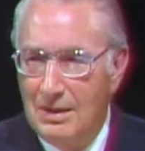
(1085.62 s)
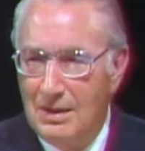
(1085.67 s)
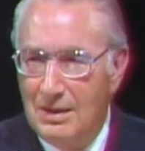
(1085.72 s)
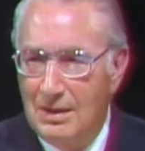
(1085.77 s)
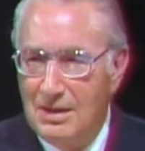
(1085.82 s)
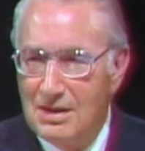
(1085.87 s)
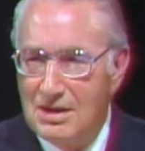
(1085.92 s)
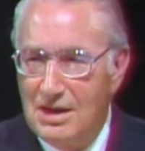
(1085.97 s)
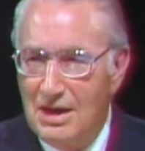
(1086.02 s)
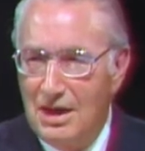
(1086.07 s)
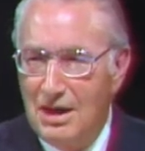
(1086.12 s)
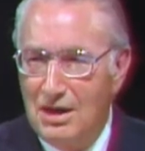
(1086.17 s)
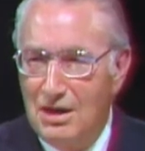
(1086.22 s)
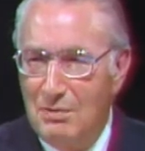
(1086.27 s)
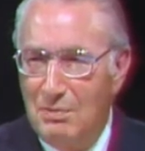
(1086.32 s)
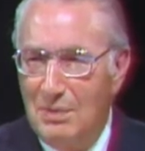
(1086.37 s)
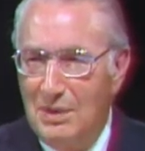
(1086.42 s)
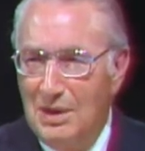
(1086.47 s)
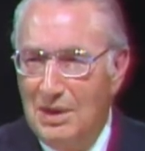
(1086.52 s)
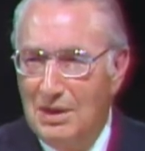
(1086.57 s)
The second
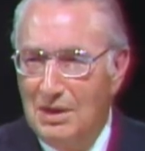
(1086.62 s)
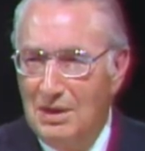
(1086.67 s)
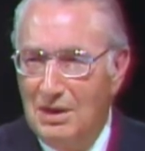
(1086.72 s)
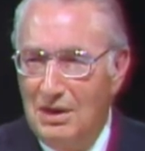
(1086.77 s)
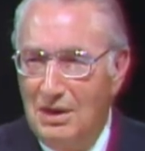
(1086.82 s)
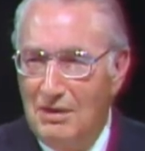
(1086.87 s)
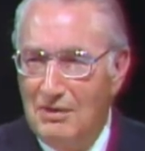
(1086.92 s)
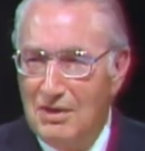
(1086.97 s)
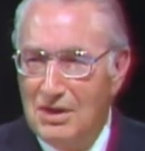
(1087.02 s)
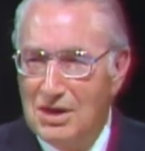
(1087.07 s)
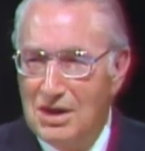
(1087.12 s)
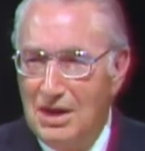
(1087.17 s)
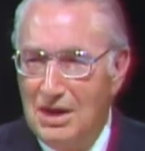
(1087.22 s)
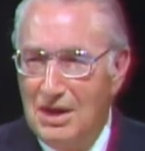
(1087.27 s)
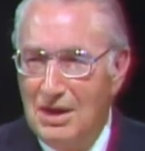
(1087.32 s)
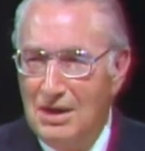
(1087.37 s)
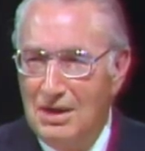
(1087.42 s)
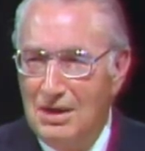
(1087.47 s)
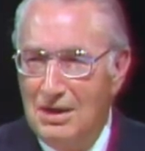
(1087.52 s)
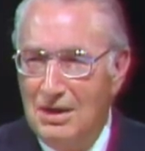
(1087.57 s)
appeal of the
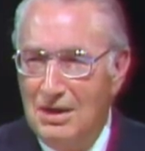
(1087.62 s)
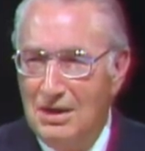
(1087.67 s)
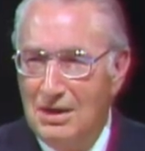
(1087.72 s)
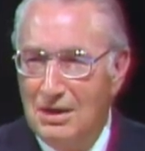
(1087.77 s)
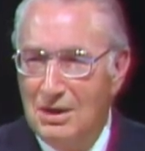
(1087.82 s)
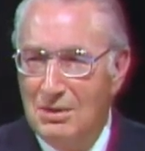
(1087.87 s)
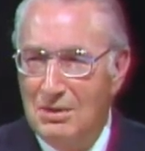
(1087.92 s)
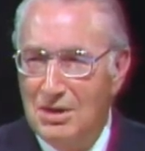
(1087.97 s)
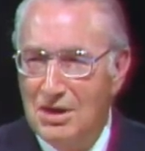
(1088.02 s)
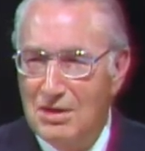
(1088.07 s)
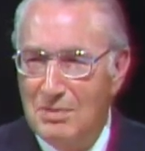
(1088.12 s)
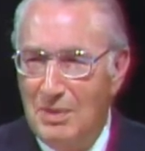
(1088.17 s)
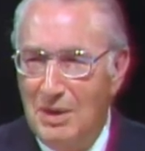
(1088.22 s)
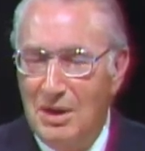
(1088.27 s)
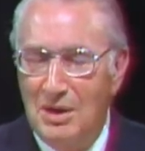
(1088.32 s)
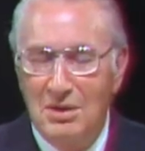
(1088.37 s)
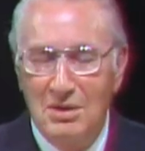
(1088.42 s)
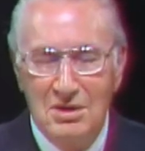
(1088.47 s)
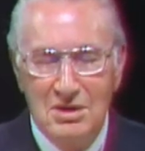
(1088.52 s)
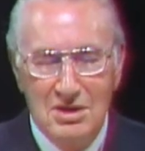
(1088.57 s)
child to his
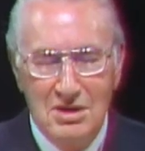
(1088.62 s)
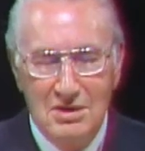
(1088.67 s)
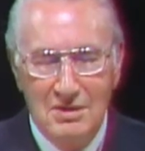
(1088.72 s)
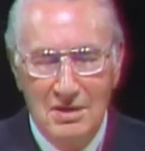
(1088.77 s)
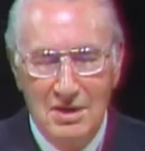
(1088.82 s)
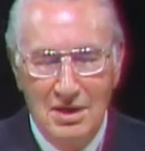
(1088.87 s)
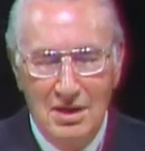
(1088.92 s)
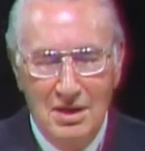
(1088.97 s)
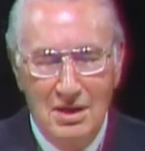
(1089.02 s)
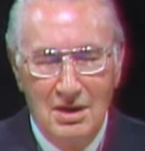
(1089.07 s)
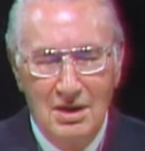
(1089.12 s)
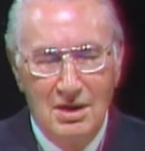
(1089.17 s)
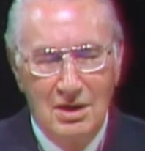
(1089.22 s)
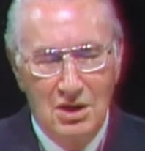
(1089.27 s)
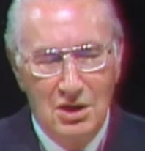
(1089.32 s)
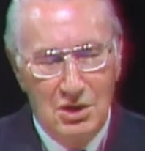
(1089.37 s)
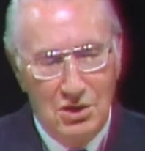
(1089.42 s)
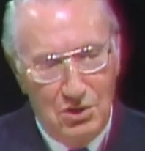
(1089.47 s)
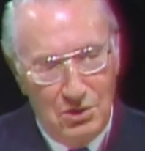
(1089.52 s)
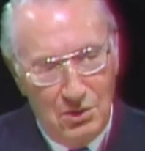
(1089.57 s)
parents,
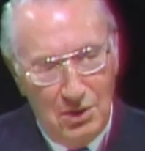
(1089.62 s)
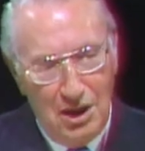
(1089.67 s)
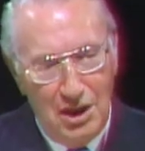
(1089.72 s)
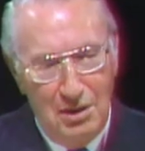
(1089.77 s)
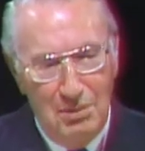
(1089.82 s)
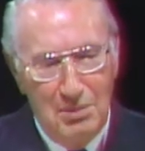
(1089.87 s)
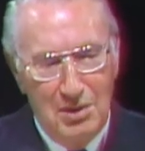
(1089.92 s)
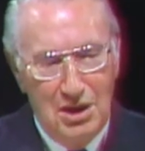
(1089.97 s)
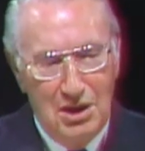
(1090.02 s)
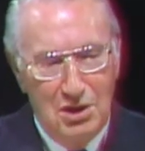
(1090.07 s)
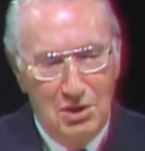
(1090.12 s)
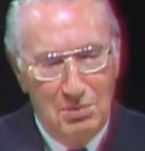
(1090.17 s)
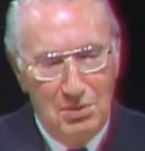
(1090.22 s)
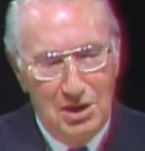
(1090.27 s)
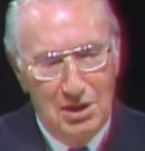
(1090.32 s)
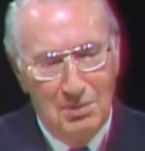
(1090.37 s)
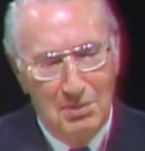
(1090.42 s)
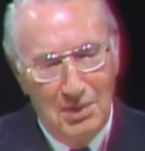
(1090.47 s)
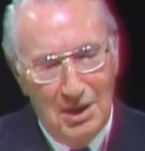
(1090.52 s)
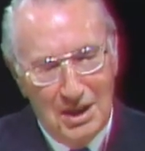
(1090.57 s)
"Train me to
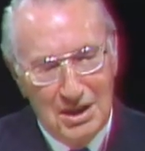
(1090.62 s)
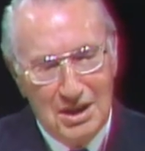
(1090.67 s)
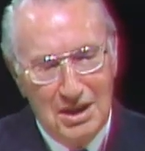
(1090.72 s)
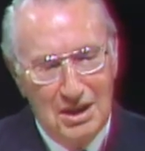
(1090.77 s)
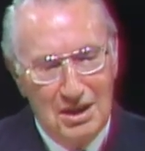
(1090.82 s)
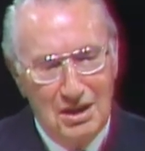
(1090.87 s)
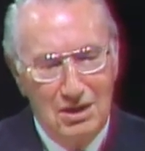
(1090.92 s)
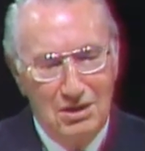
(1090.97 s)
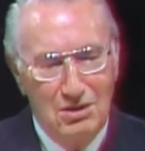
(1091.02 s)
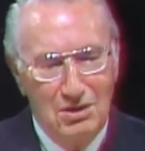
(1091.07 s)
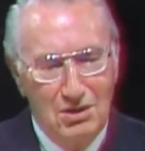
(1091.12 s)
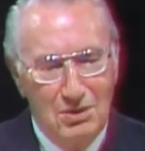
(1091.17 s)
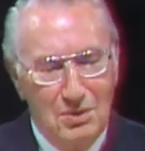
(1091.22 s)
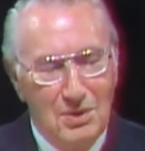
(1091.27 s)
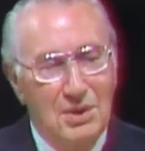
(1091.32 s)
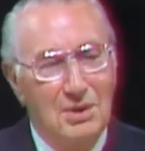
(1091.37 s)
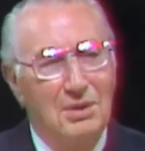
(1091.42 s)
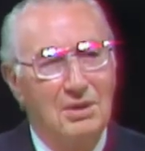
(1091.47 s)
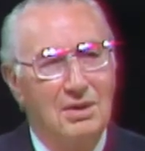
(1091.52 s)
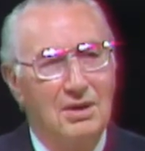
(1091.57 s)
be a blessing to the
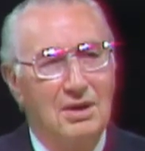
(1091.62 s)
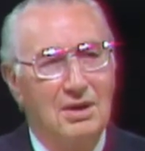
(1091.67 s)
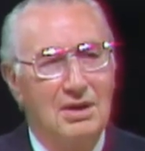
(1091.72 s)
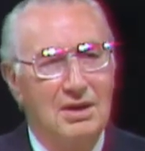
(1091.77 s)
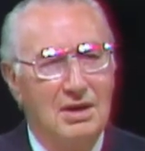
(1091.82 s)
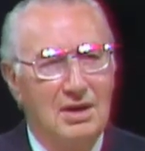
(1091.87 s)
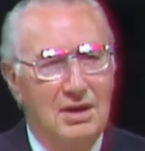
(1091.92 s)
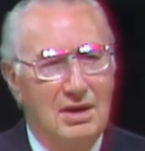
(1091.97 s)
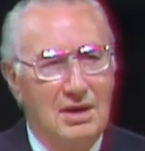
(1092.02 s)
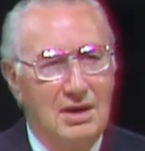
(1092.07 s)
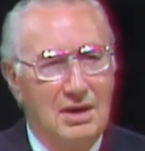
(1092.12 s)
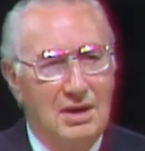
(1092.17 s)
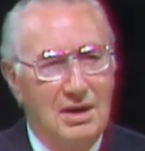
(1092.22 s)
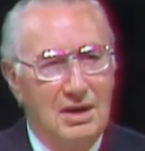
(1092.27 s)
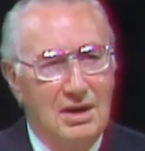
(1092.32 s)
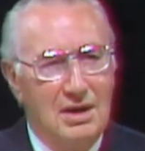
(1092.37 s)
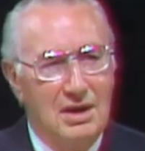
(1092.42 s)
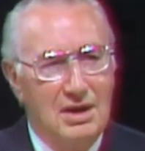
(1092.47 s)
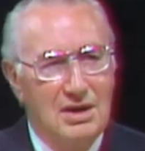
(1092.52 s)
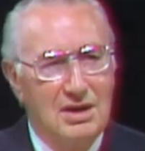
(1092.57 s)
world,"
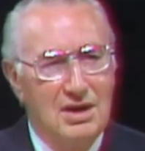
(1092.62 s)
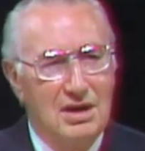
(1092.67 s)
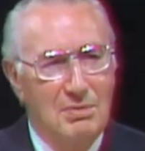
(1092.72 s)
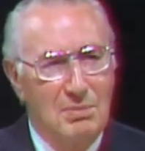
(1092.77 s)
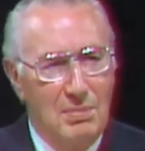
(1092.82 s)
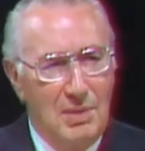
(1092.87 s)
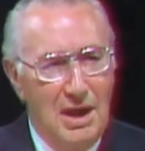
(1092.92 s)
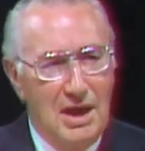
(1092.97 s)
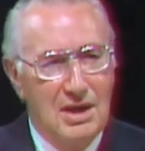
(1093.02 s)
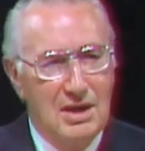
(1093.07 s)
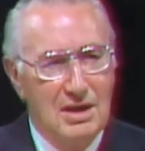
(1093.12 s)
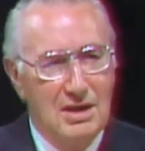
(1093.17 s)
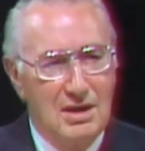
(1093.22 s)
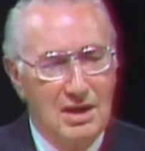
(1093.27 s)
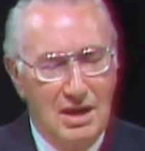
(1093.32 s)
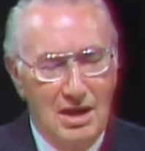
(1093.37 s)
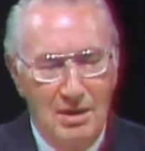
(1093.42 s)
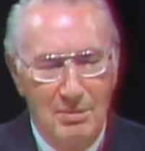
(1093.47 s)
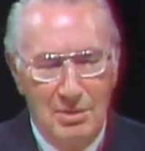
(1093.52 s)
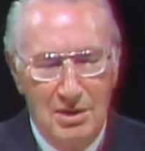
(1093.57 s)
is companion to
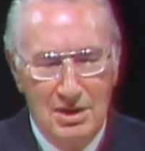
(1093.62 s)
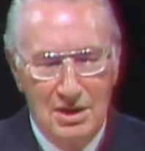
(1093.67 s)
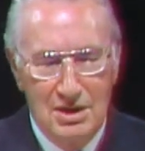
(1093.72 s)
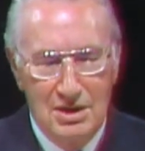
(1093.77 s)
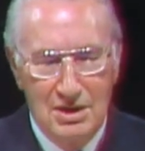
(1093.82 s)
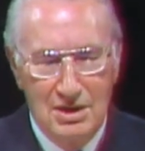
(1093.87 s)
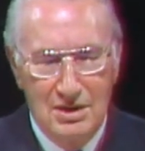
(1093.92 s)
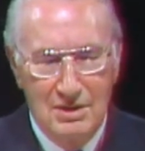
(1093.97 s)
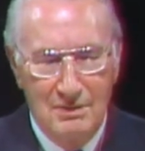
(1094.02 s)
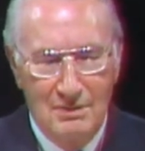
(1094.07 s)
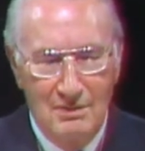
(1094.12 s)
happiness.